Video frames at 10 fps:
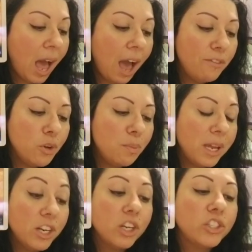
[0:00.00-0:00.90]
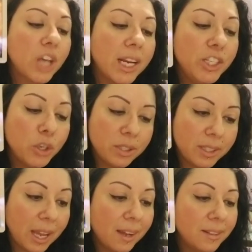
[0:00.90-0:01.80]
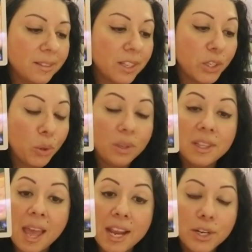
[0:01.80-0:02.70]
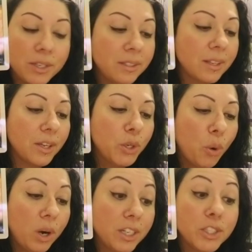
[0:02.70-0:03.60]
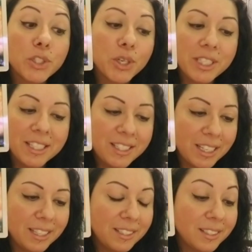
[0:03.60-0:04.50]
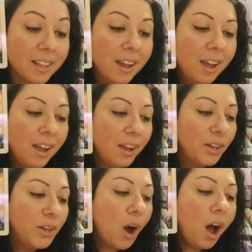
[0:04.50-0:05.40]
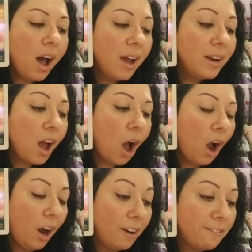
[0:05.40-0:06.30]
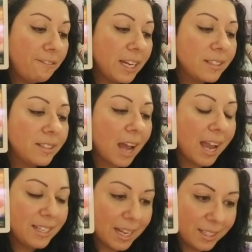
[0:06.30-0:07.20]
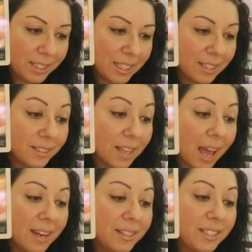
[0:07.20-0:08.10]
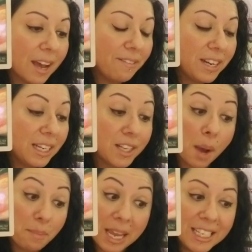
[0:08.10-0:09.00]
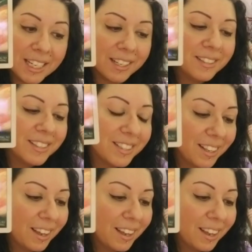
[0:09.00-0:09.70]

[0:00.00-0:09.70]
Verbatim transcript: have you been shutting your skins, your layers, your certainties? Gone are fixed identities and definite opinions.